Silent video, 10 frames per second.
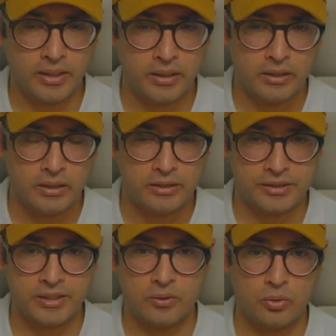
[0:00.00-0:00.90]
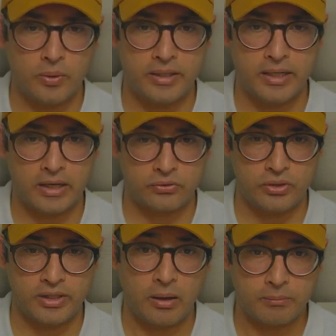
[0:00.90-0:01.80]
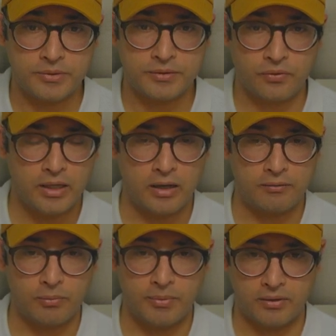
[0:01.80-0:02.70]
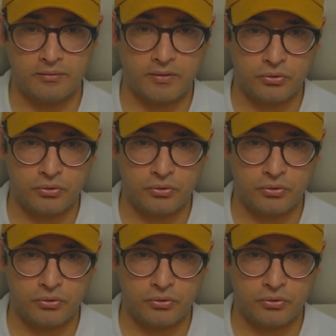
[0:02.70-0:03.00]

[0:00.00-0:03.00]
The SQL query actually comes from another function,